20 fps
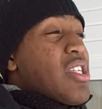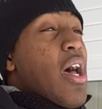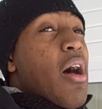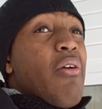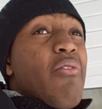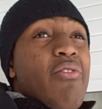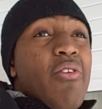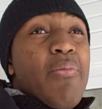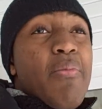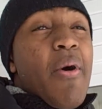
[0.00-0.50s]
settle
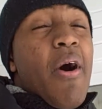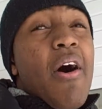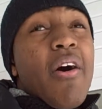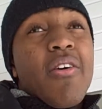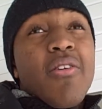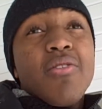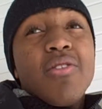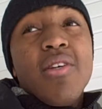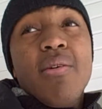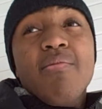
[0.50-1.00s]
for a
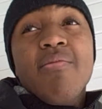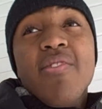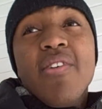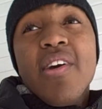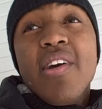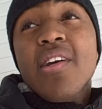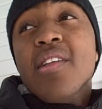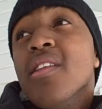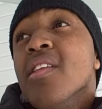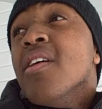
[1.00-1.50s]
park or
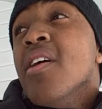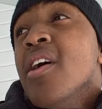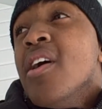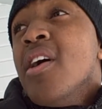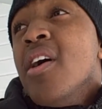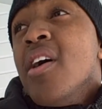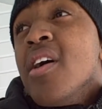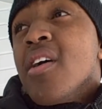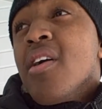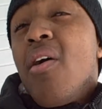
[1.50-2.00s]
something and
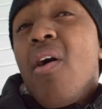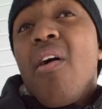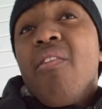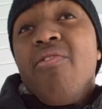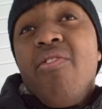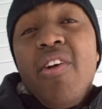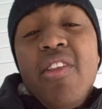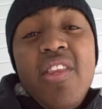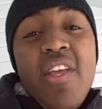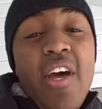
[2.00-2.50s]
go out
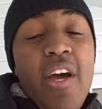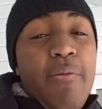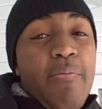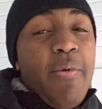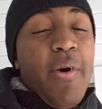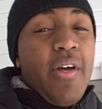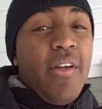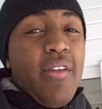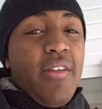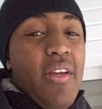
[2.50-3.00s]
from there.
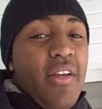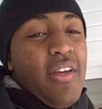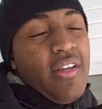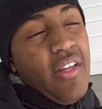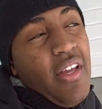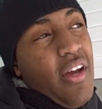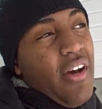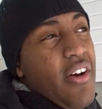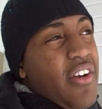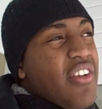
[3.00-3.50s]
But
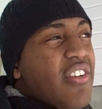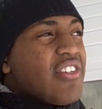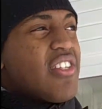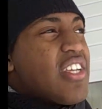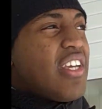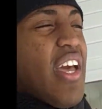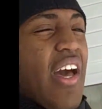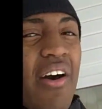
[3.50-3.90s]
you know, you'll see